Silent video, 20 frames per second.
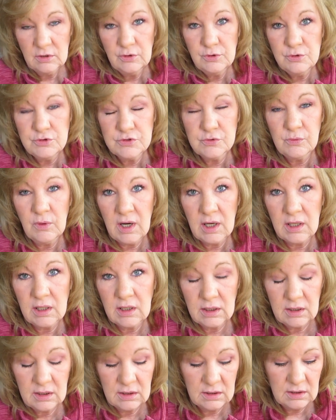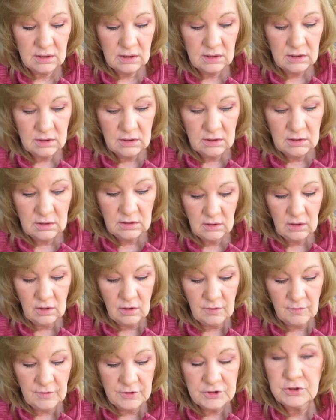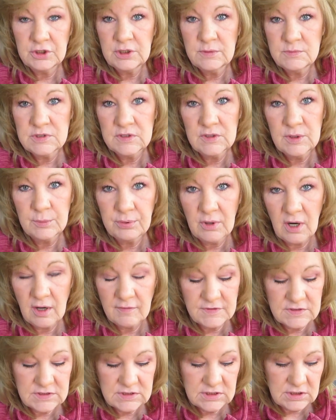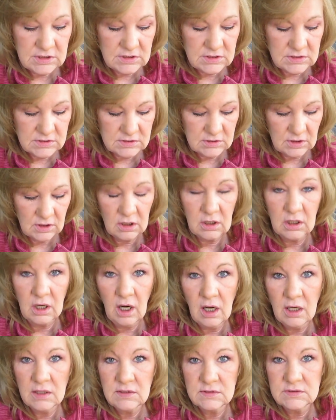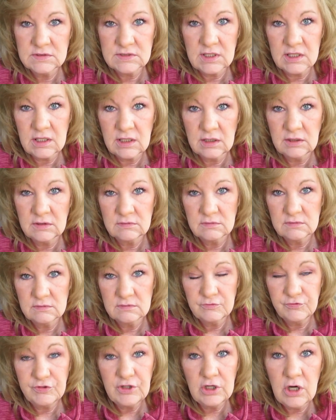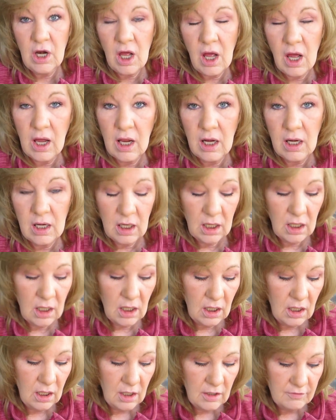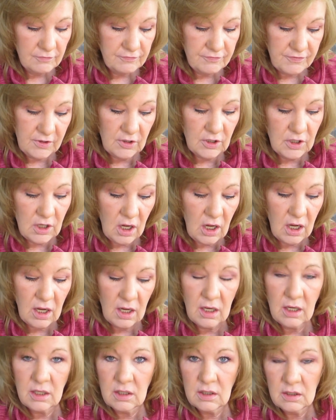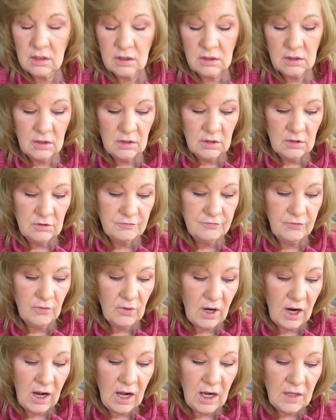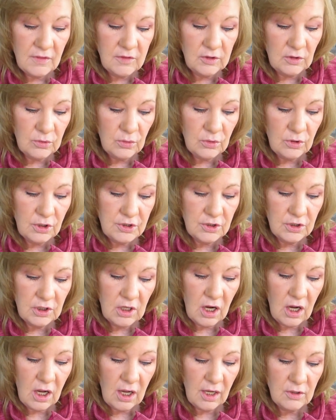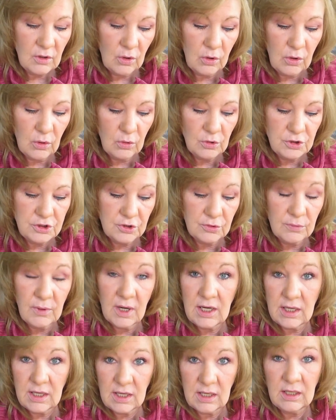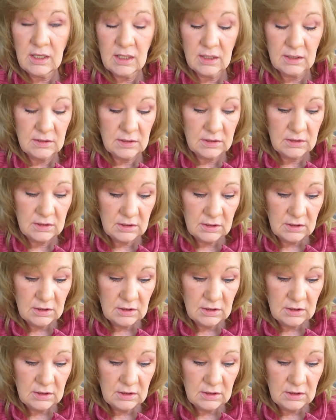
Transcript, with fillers: Who's right? All the dreams and the prophecies are God saying, fear not. Fear not. For I, the Lord your God, hold your right hand.